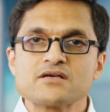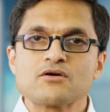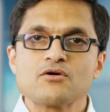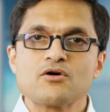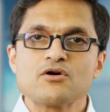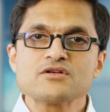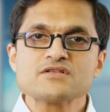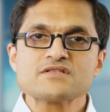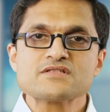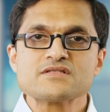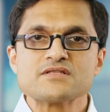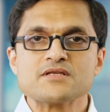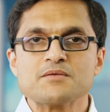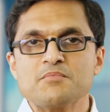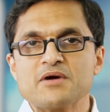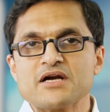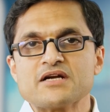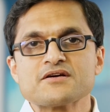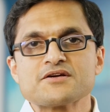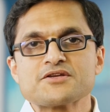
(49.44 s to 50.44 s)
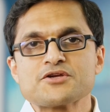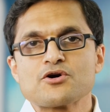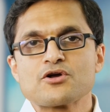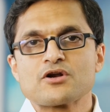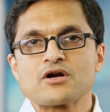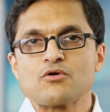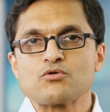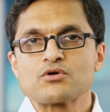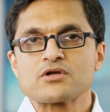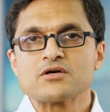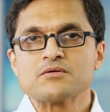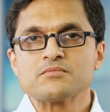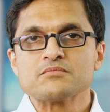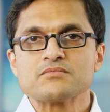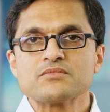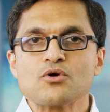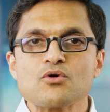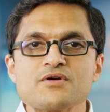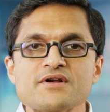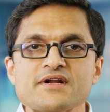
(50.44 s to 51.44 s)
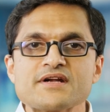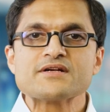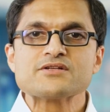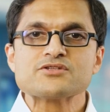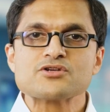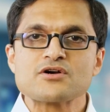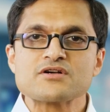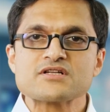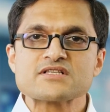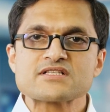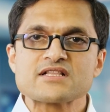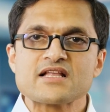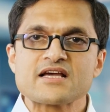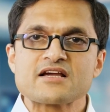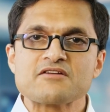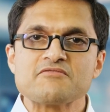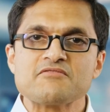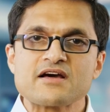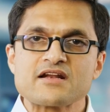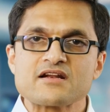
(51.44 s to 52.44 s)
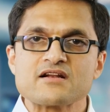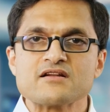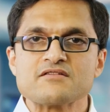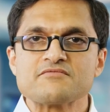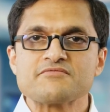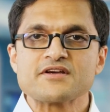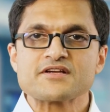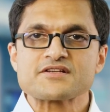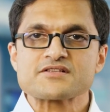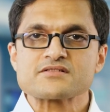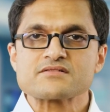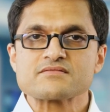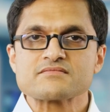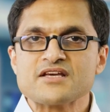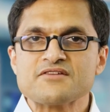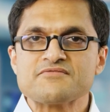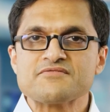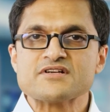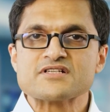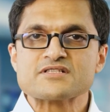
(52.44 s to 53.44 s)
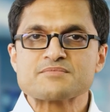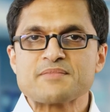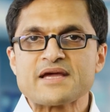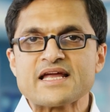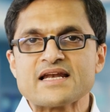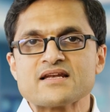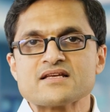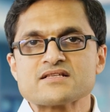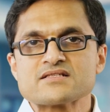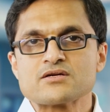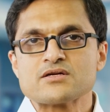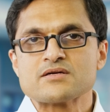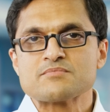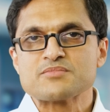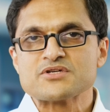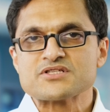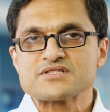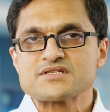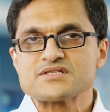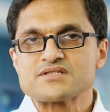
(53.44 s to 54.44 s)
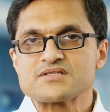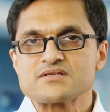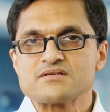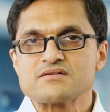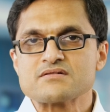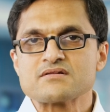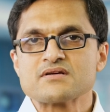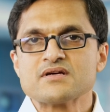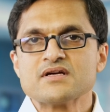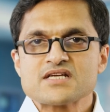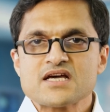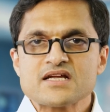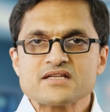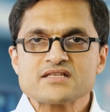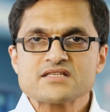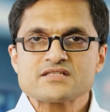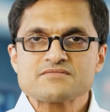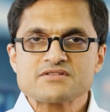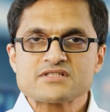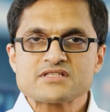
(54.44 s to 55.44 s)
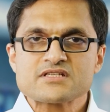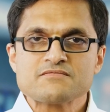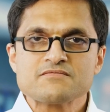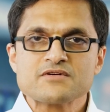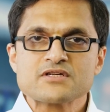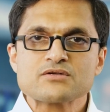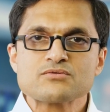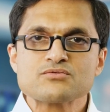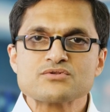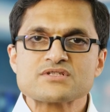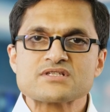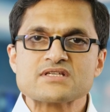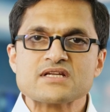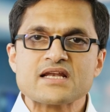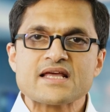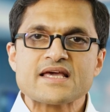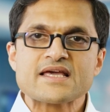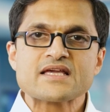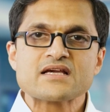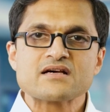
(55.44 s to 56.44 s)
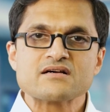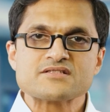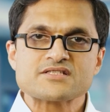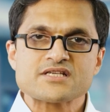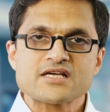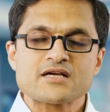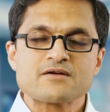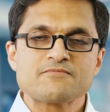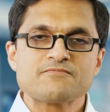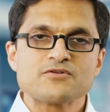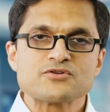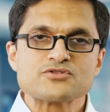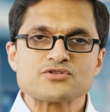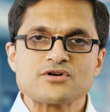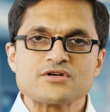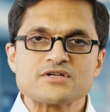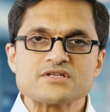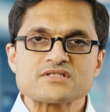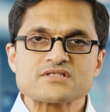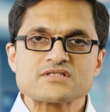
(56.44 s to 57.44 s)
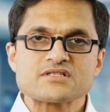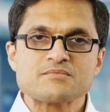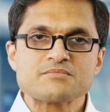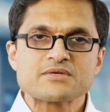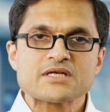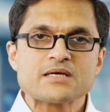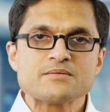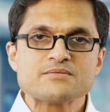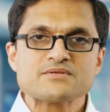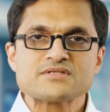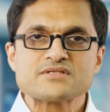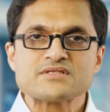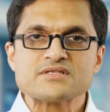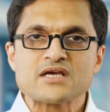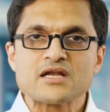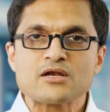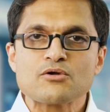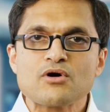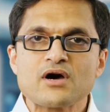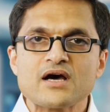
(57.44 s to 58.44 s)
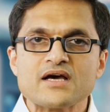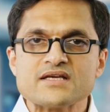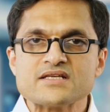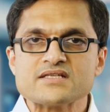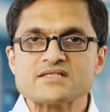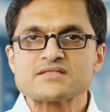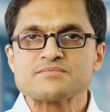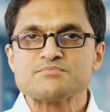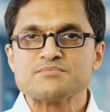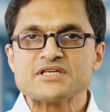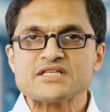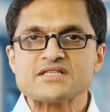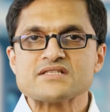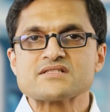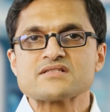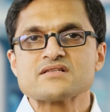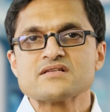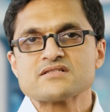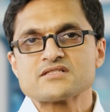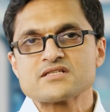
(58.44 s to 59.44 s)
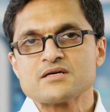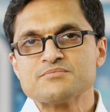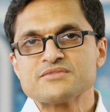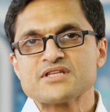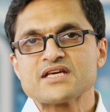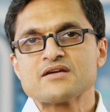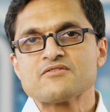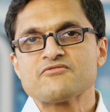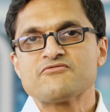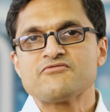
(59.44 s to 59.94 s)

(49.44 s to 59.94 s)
the cause, the better your outcome. Don't treat jaundice like a viral infection if it's painless and persistent. Share this with someone who's delaying a checkup for jaundice. Sometimes yellow eyes means something